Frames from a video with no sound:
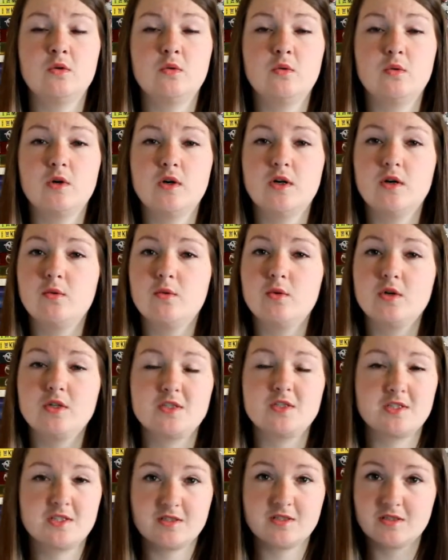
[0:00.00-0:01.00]

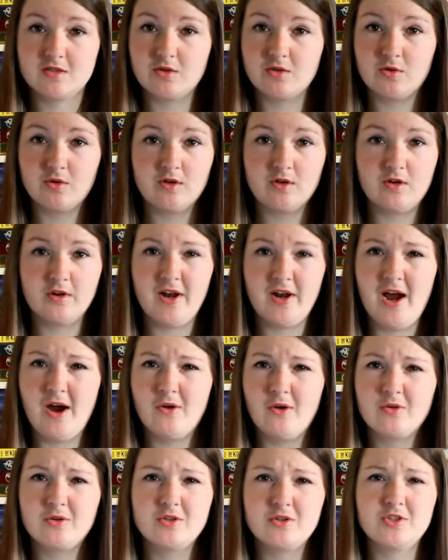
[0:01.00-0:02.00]
what's going on?
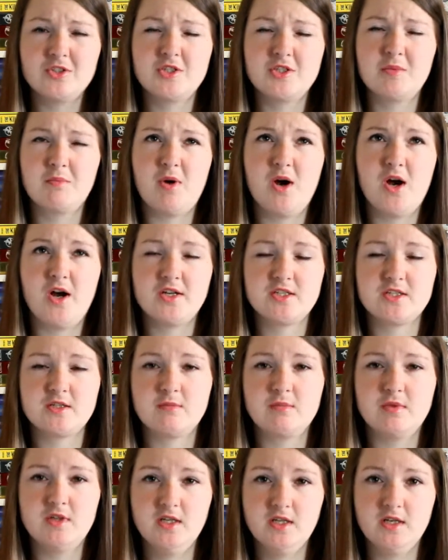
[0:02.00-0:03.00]
How could she
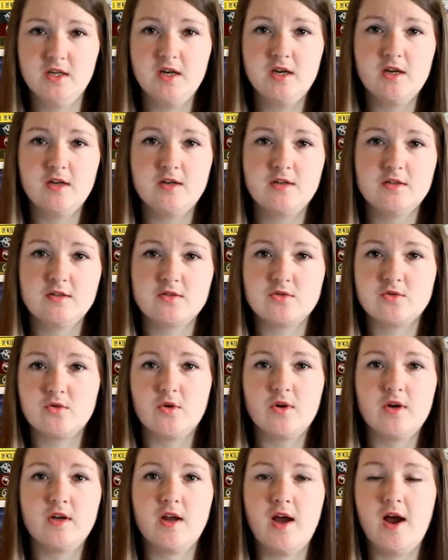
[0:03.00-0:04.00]
possibly
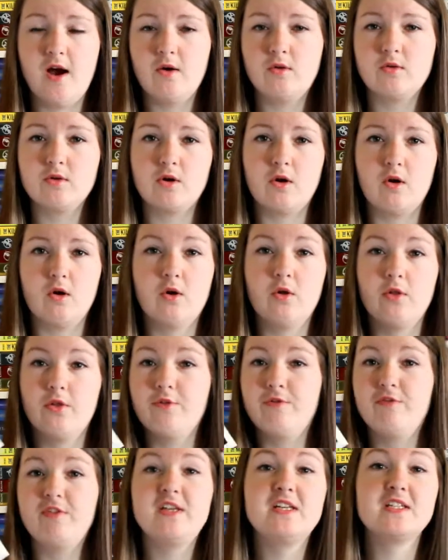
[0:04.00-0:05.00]
sort out all
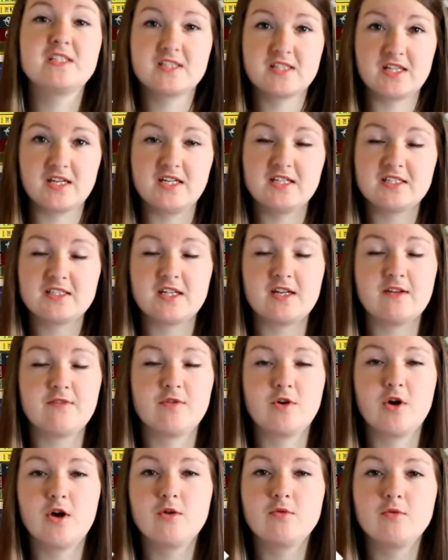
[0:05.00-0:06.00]
of these things that
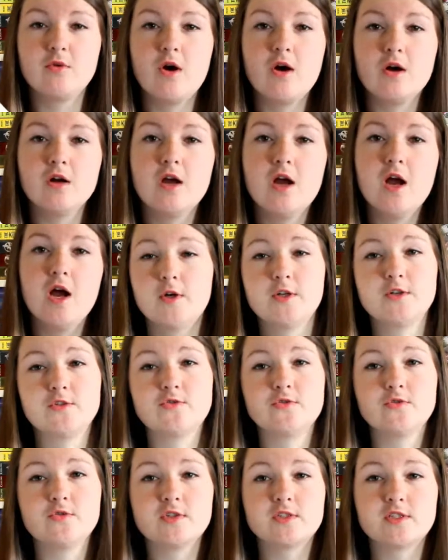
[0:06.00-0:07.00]
have gone wrong? But in
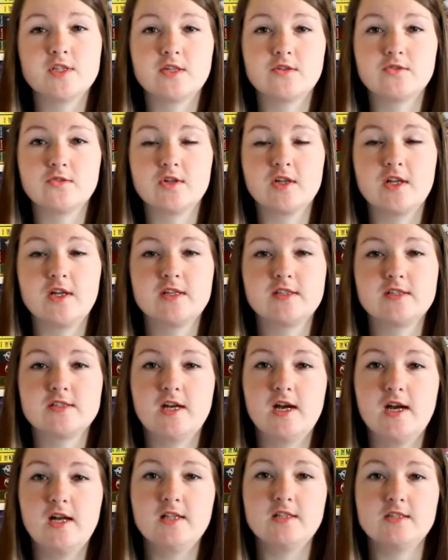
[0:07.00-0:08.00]
true Cassandra Clare
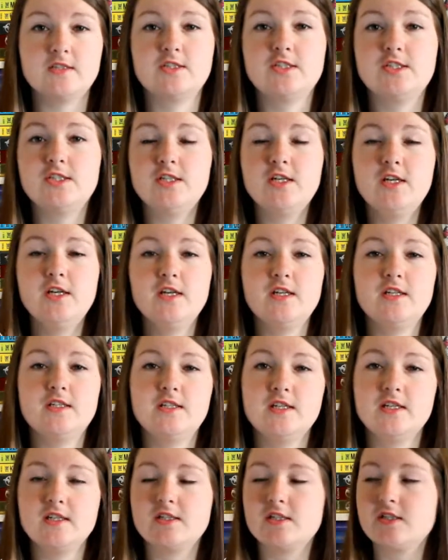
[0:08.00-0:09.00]
style, she
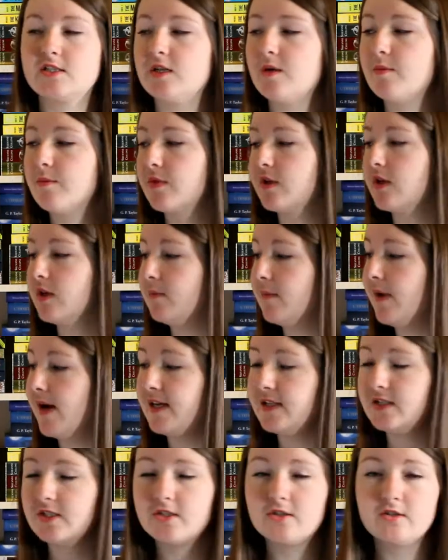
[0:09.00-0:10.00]
did something
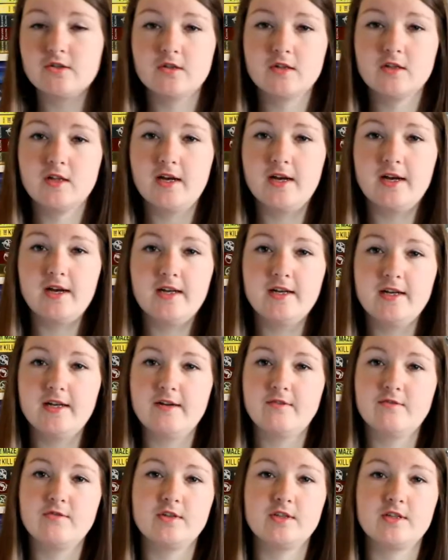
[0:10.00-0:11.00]
magical and
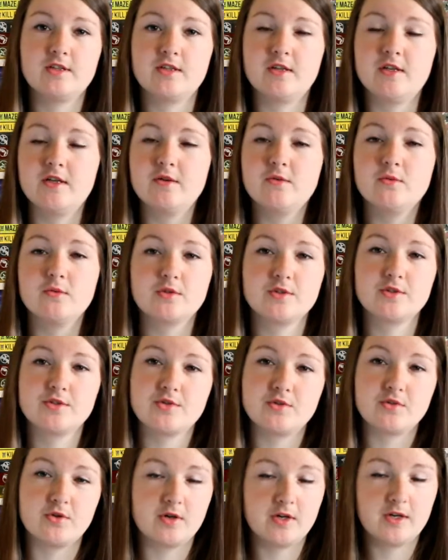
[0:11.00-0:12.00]
everything was
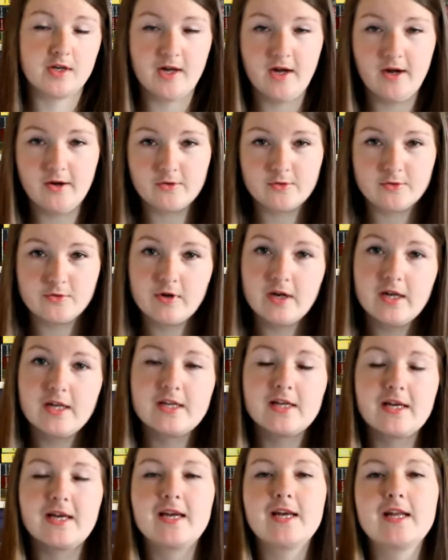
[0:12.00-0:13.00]
sorted out
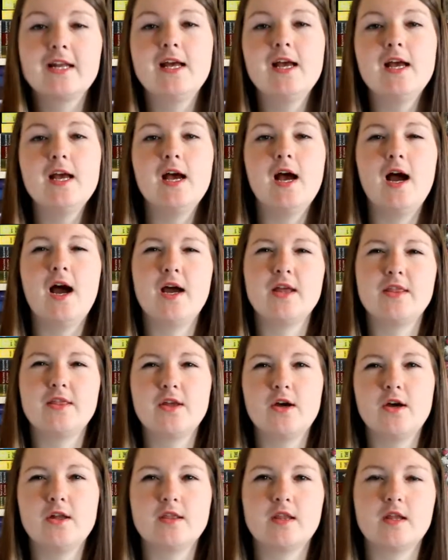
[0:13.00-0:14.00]
great, and I
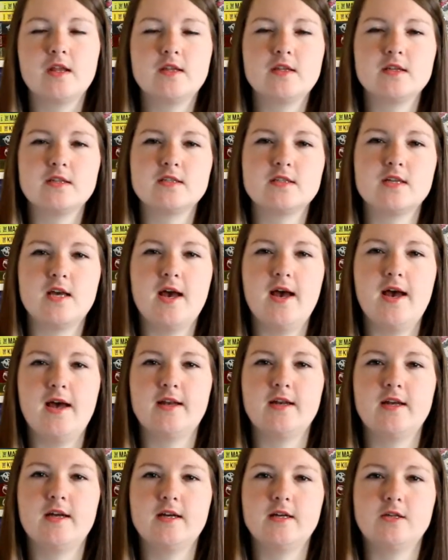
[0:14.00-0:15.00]
thought that this
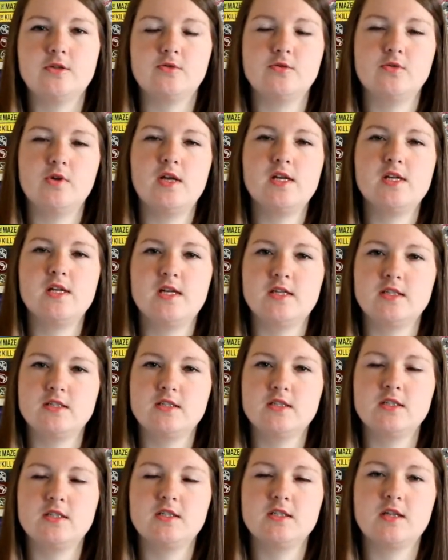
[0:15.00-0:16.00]
had a great
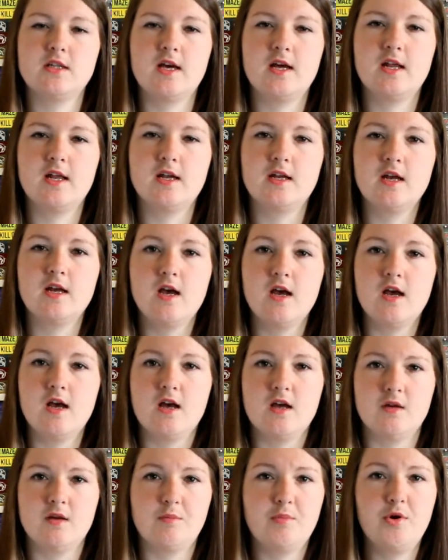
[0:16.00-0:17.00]
ending that
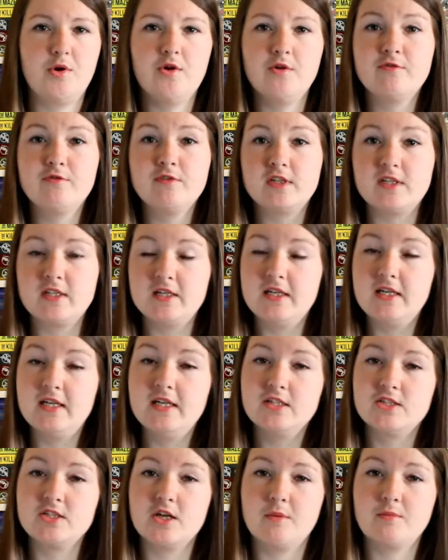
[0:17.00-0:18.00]
perfectly
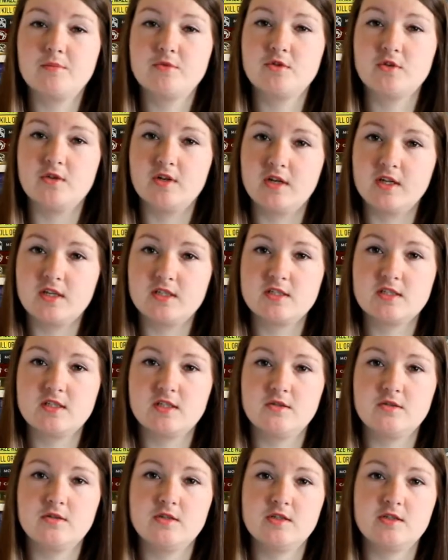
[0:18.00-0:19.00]
leads up to the next
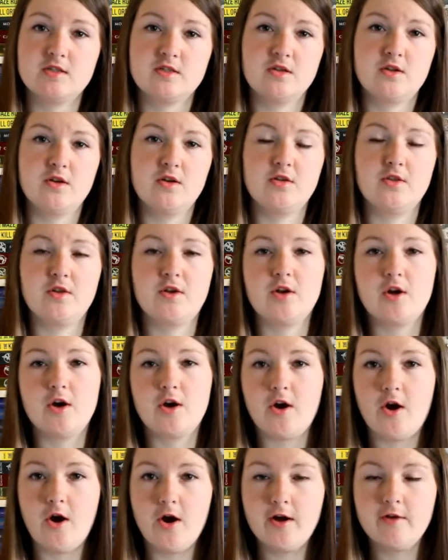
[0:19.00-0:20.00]
series, the
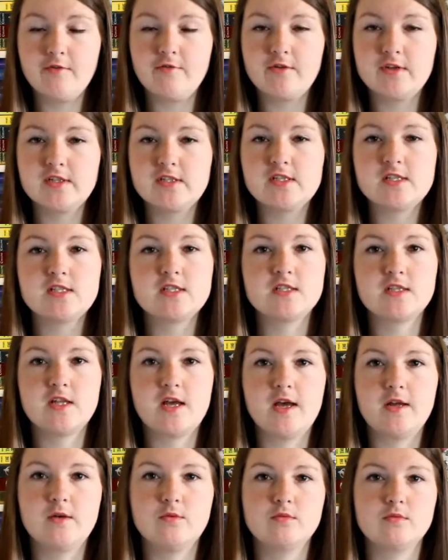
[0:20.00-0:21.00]
Dark Artifices,
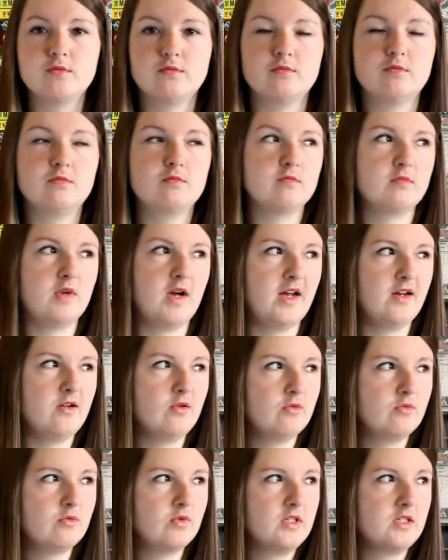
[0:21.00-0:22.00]
that I
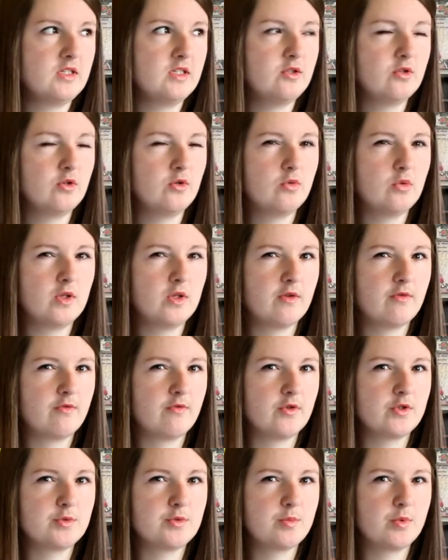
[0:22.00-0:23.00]
don't really know when the
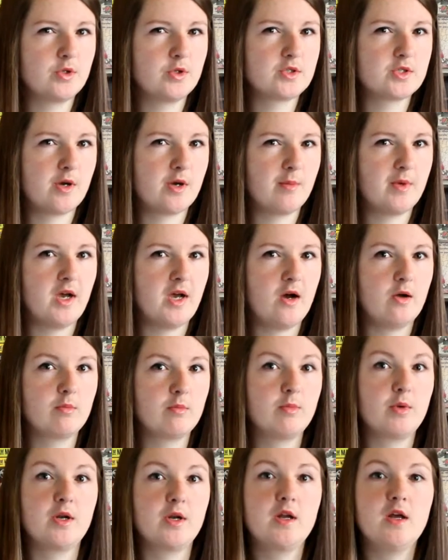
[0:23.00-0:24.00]
1st book is coming
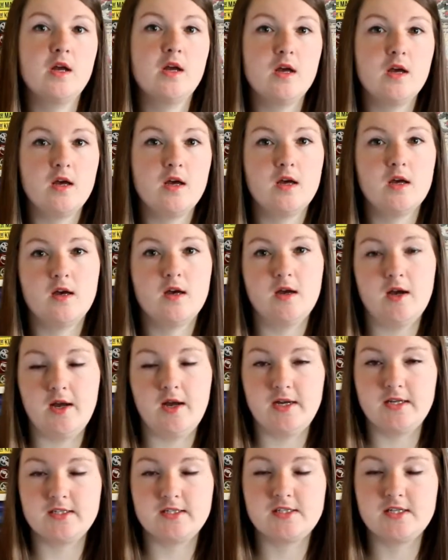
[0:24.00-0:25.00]
out, but
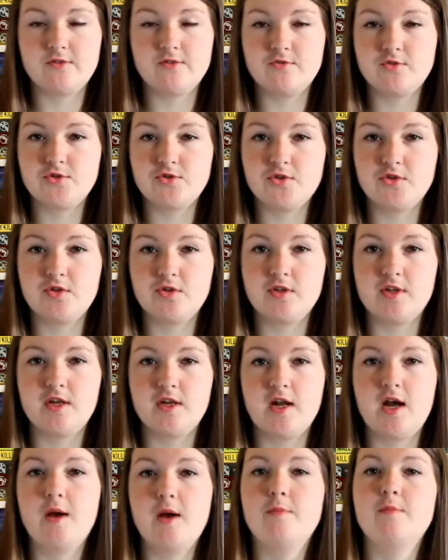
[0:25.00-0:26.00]
I can say for sure
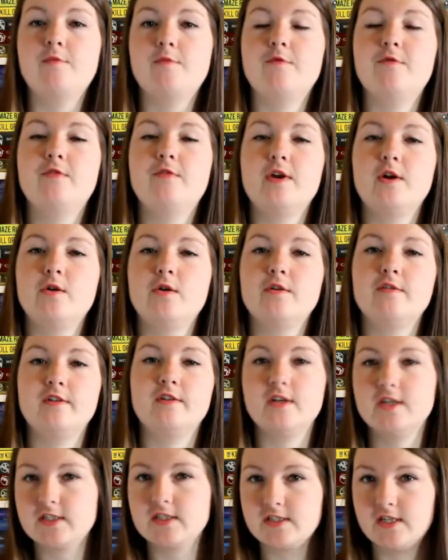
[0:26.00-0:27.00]
that I'm
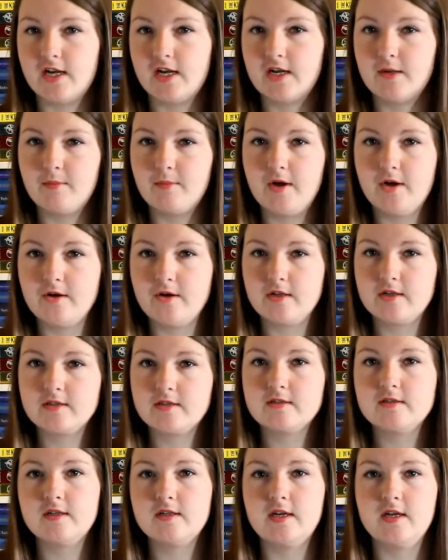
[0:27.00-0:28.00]
very excited about it.
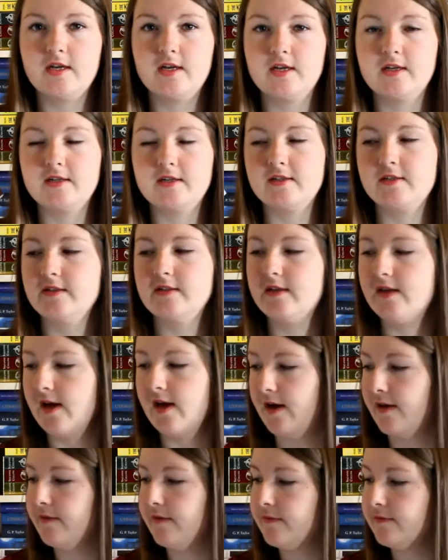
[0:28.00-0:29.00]
And
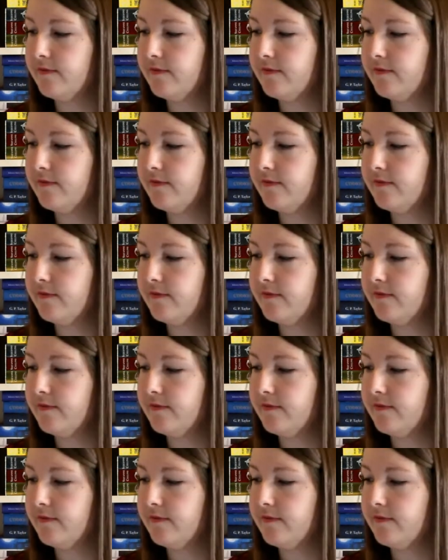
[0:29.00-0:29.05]
yeah,